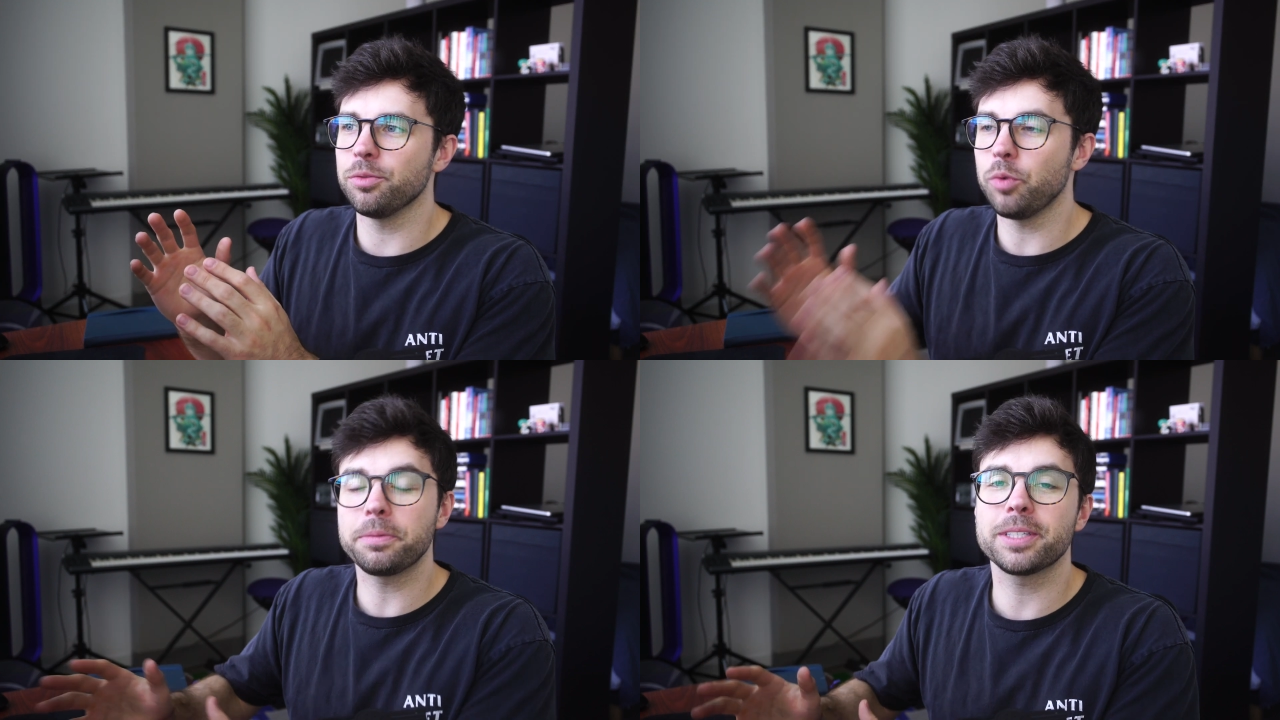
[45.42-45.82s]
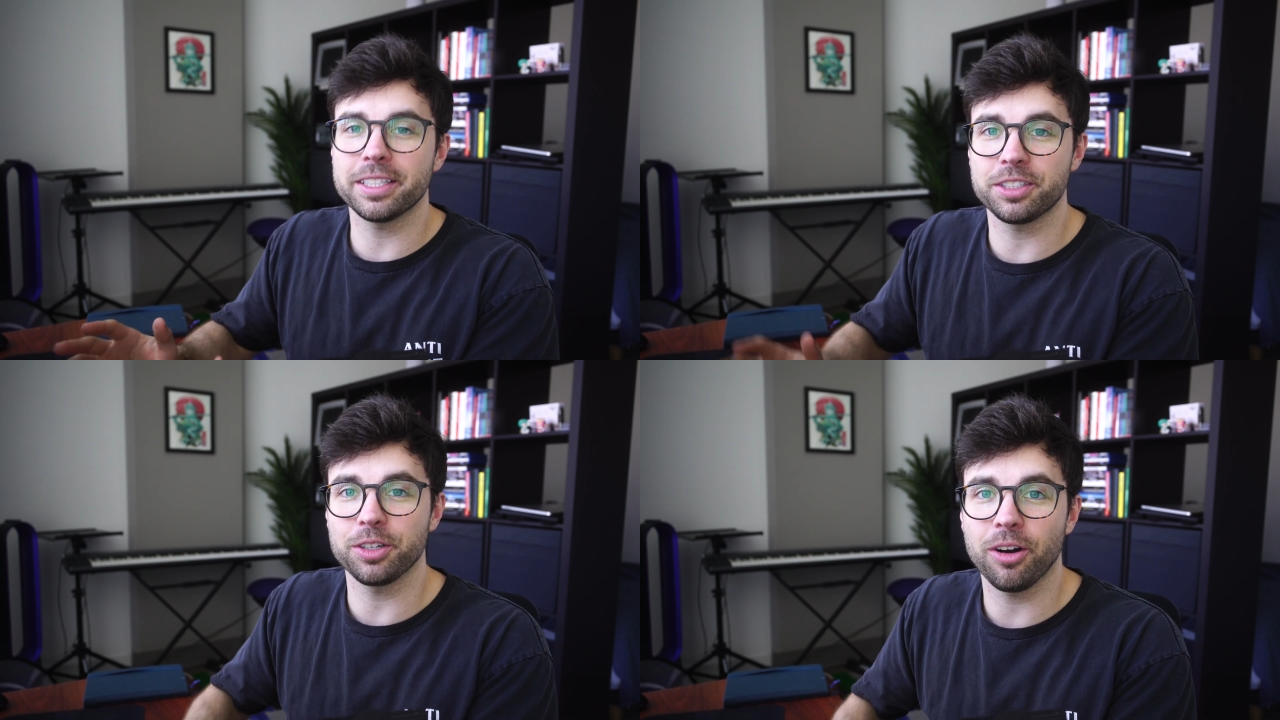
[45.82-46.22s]

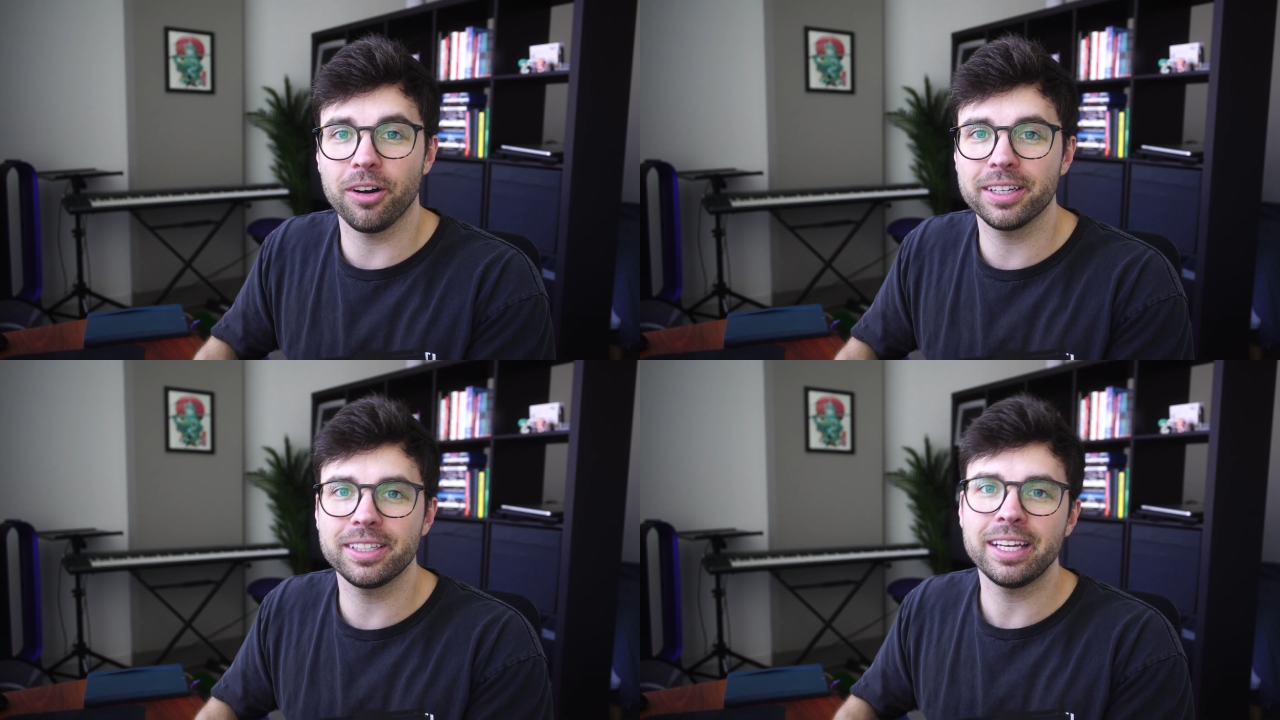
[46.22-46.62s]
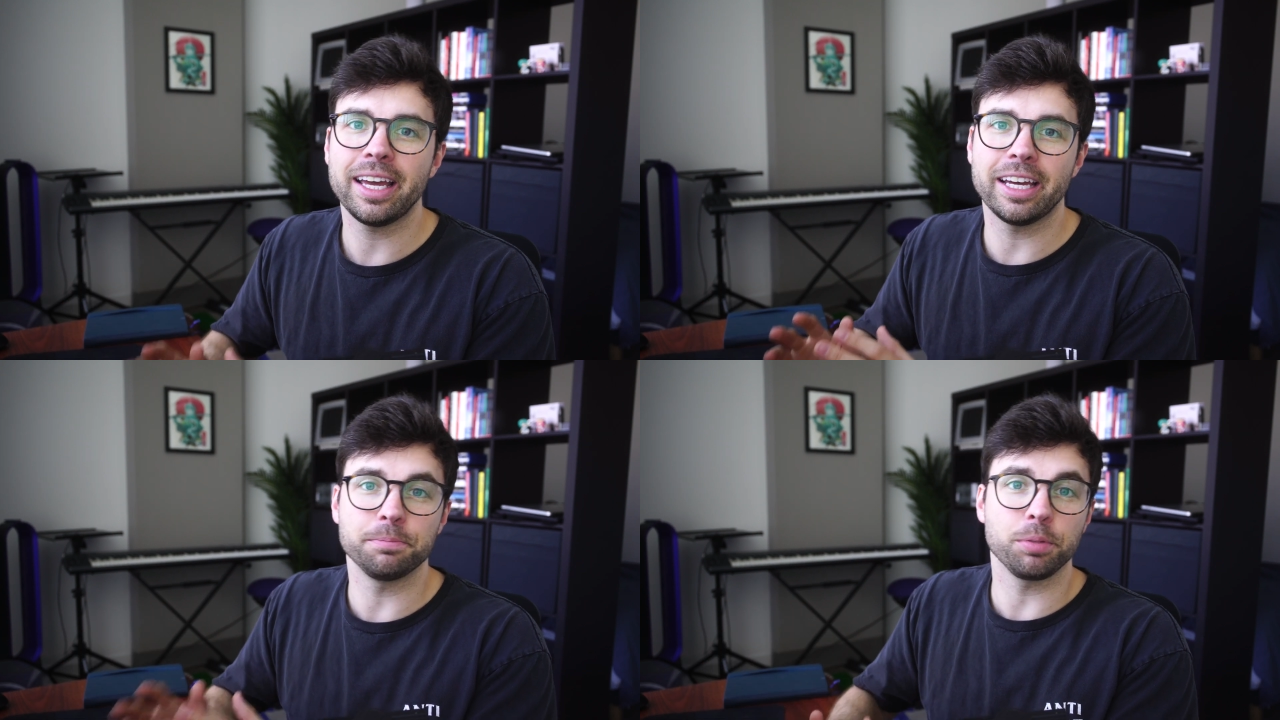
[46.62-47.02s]
websites you're on
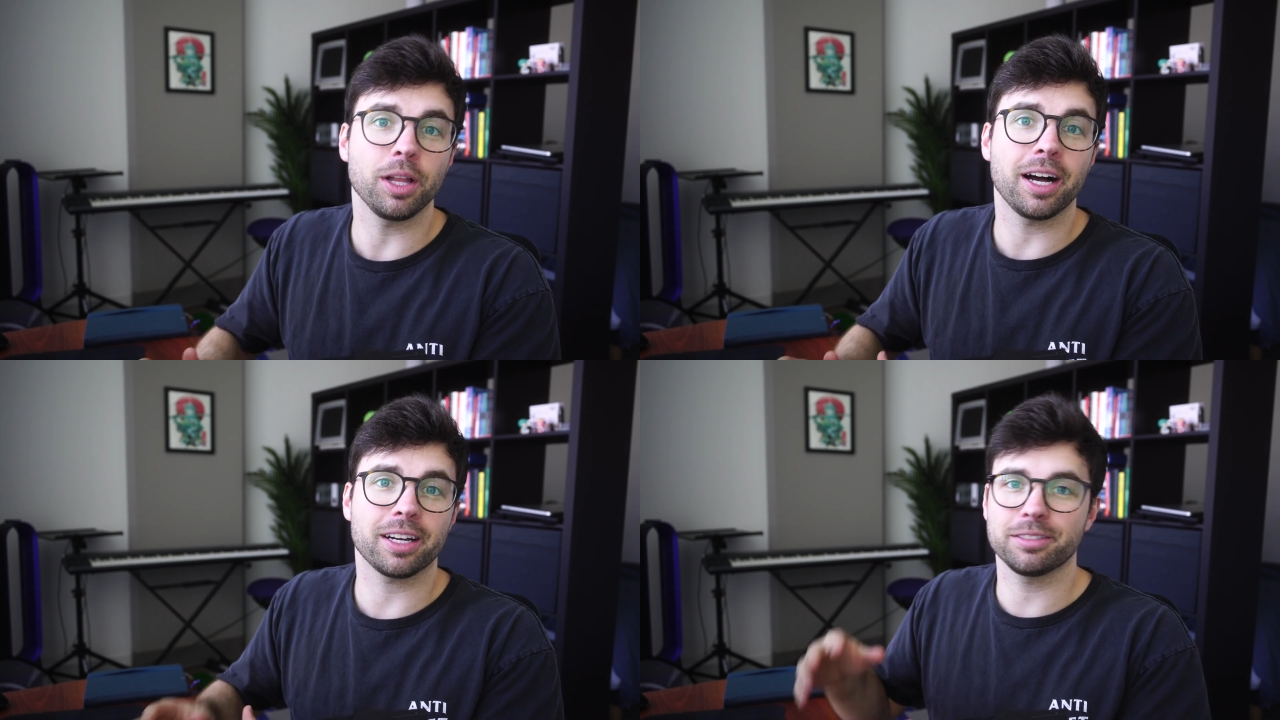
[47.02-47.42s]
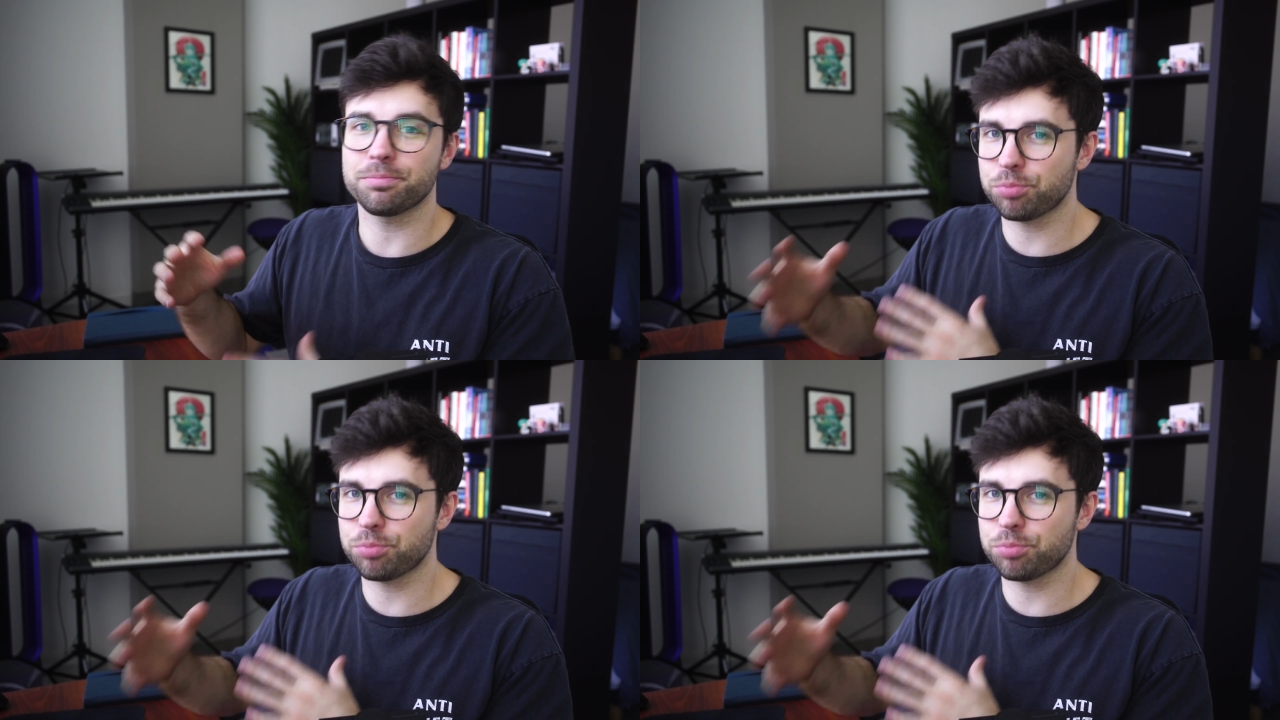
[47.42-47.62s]
and block